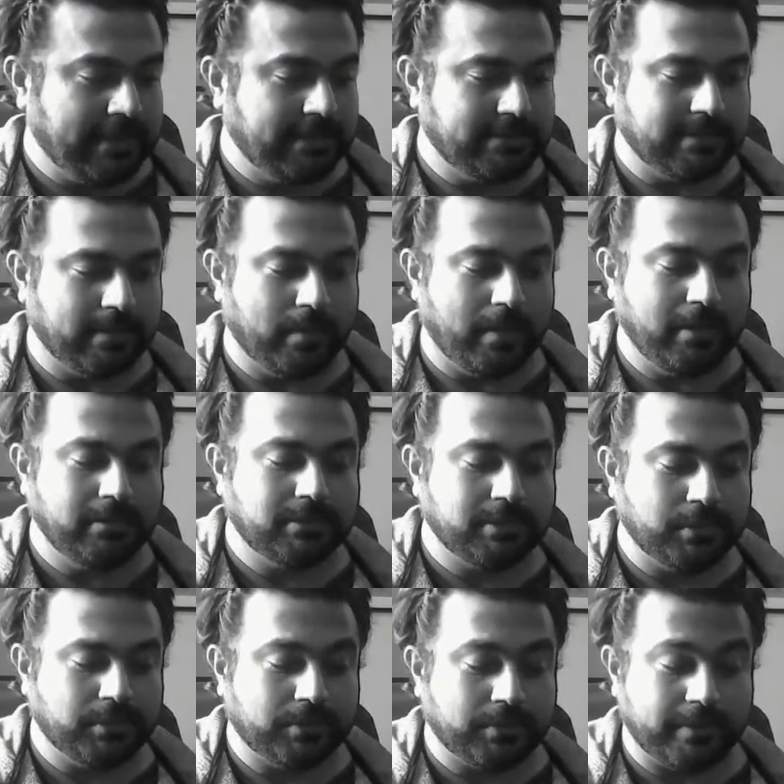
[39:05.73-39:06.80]
So 1,
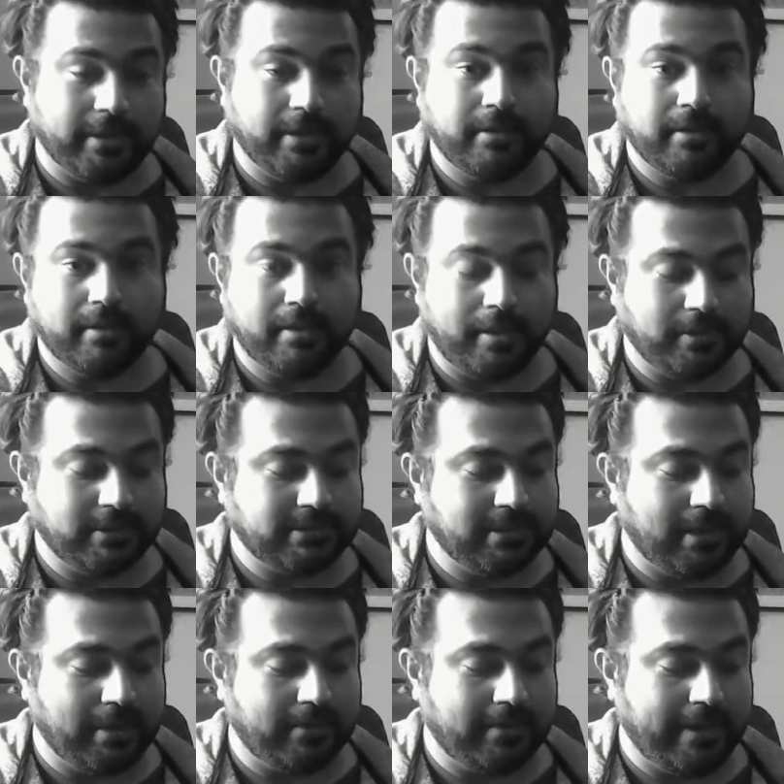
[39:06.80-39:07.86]
2, 3. I'm going to
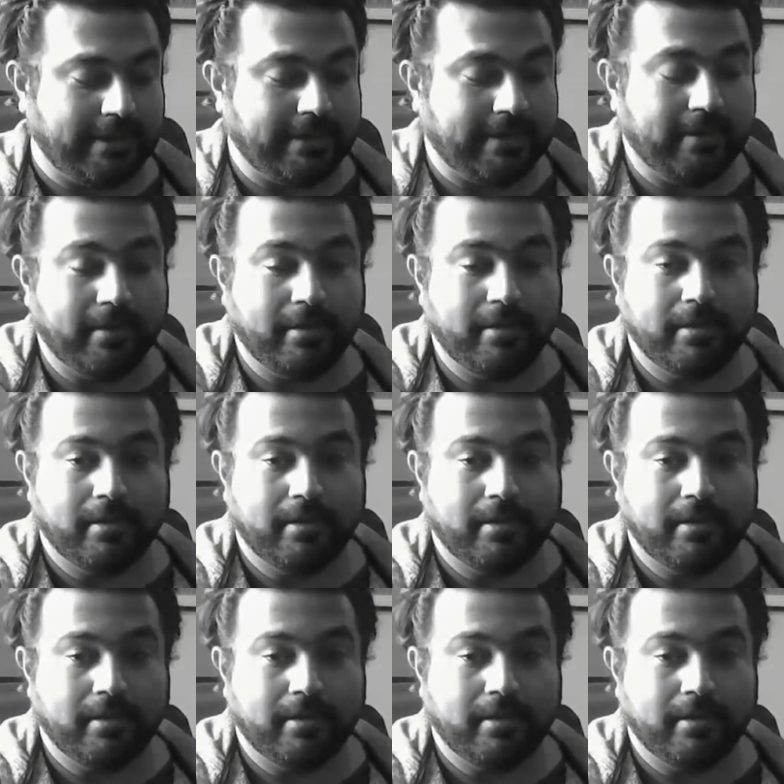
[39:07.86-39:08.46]
start right here.